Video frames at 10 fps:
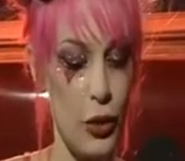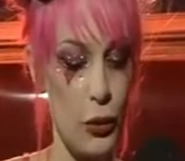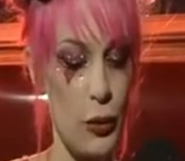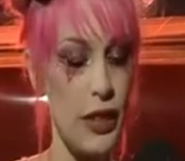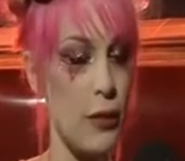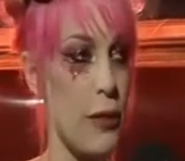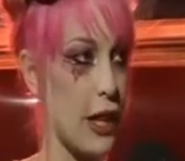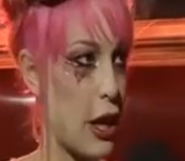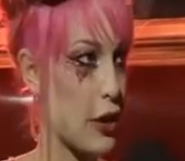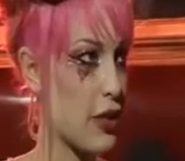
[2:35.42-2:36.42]
we can
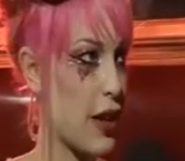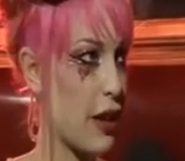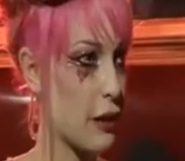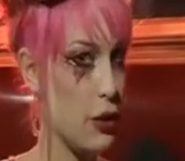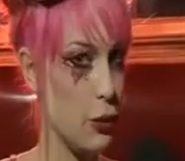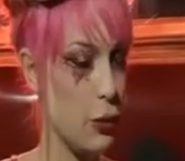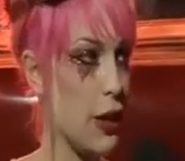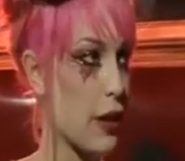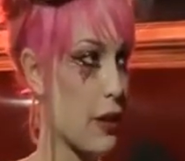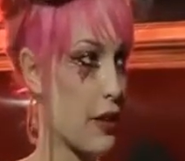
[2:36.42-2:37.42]
make ourselves, we
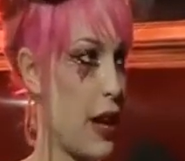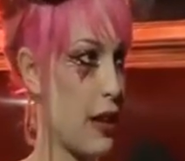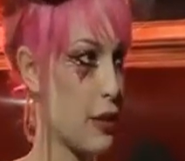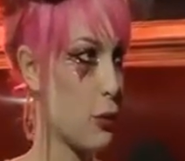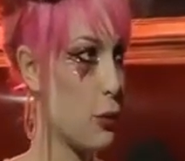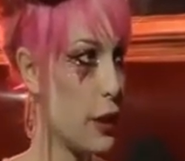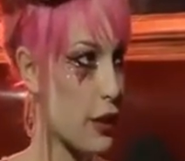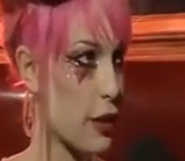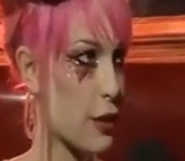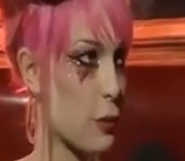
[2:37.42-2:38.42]
are the sets, we
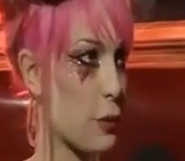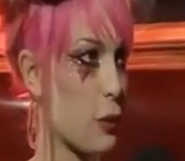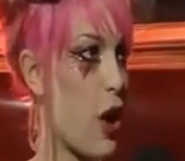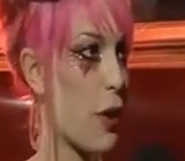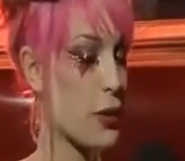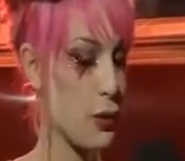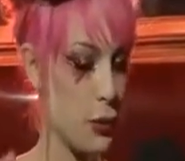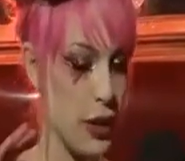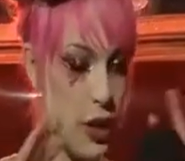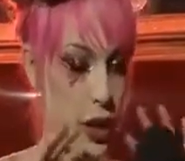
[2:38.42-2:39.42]
are the props,
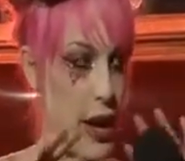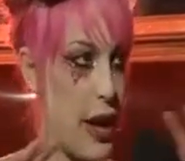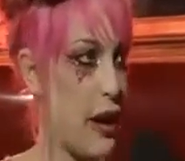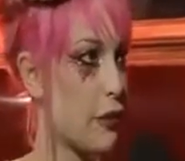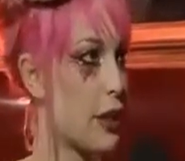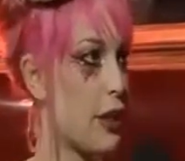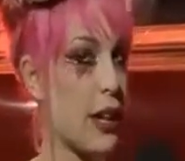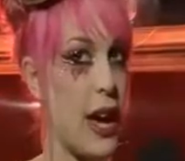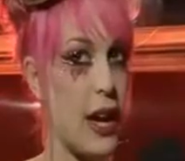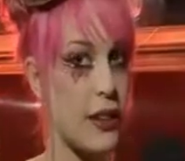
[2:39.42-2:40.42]
we are
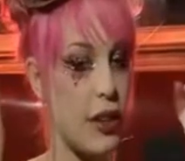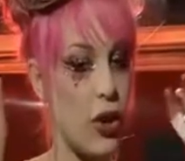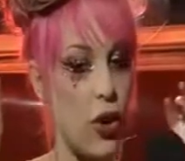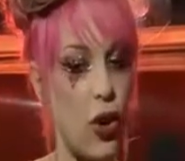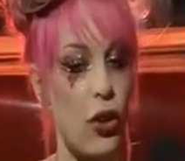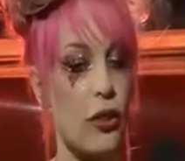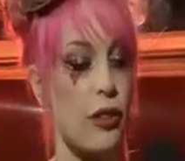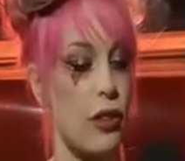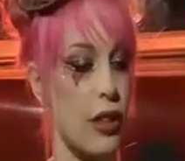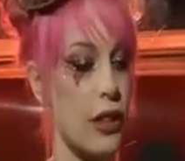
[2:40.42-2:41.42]
everything. And all of
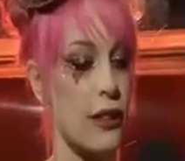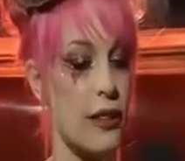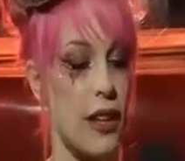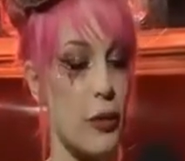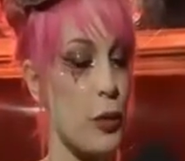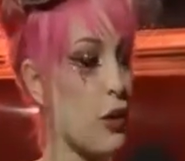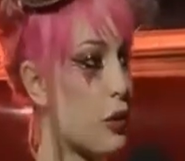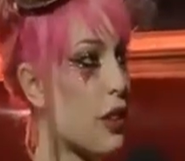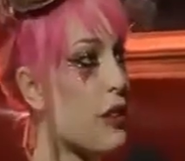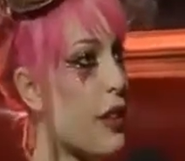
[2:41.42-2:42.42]
the things, as
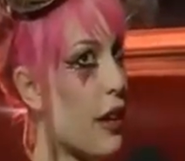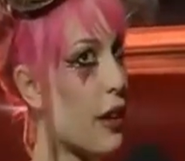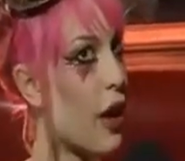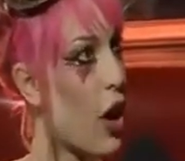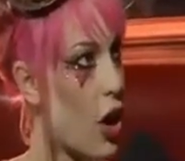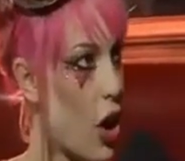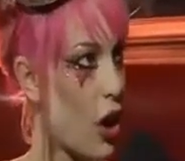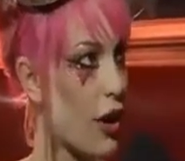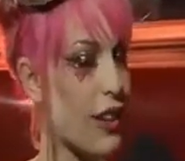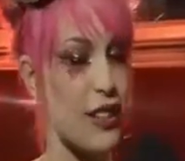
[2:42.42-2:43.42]
beautiful as they
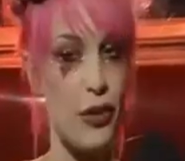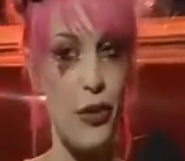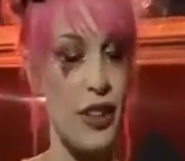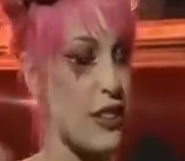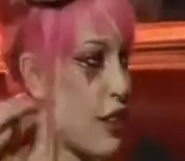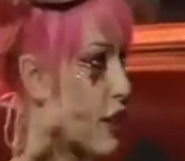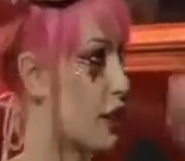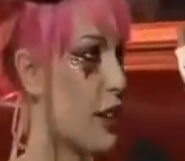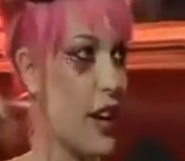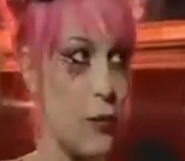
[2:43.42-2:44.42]
are and as fun as they are to
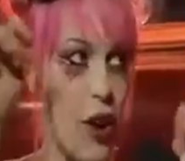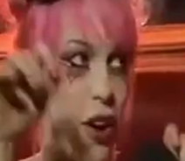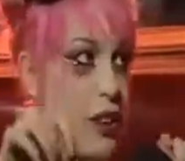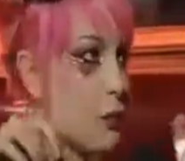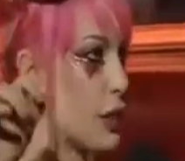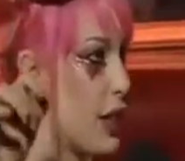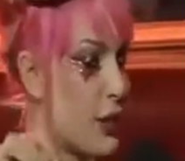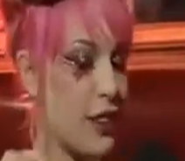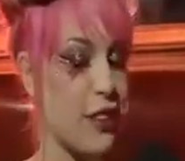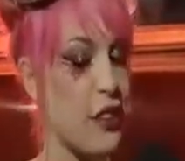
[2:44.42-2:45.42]
climb on and play
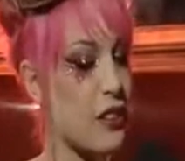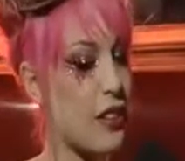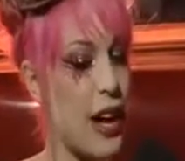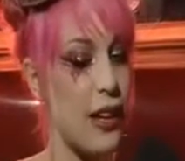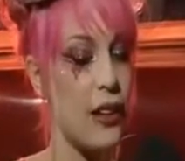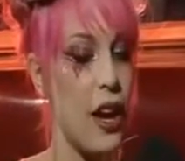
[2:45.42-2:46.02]
with and all of that,